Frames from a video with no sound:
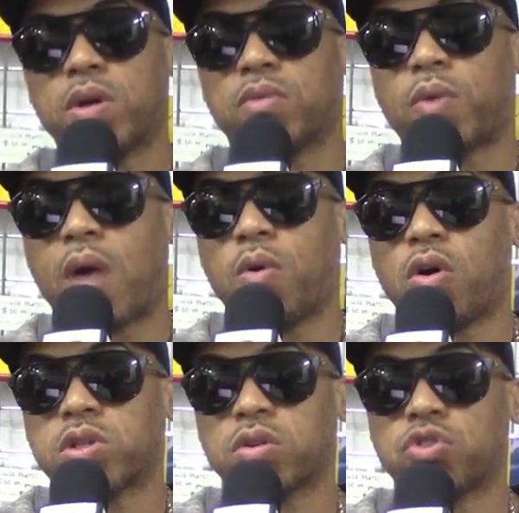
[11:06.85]
would I
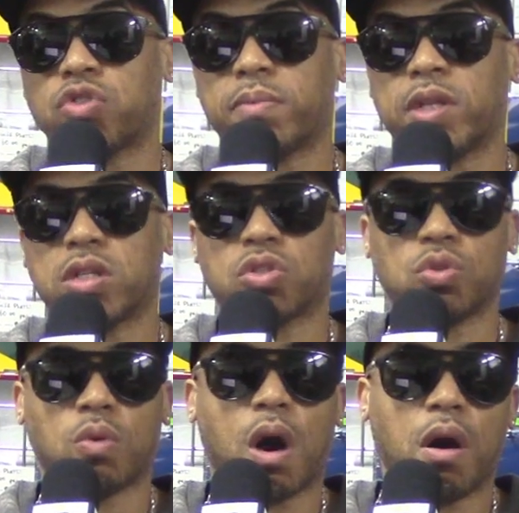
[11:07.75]
would also attribute it
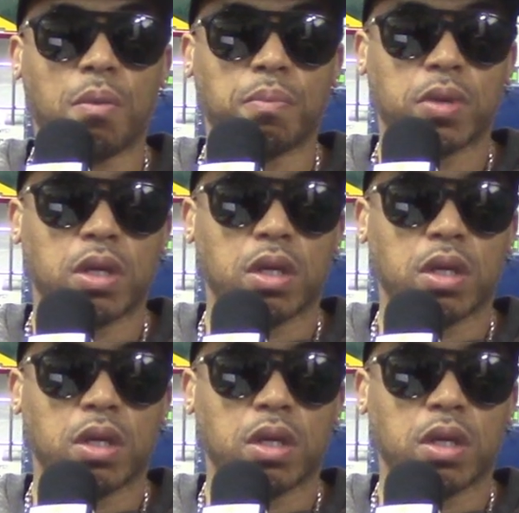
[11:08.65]
to um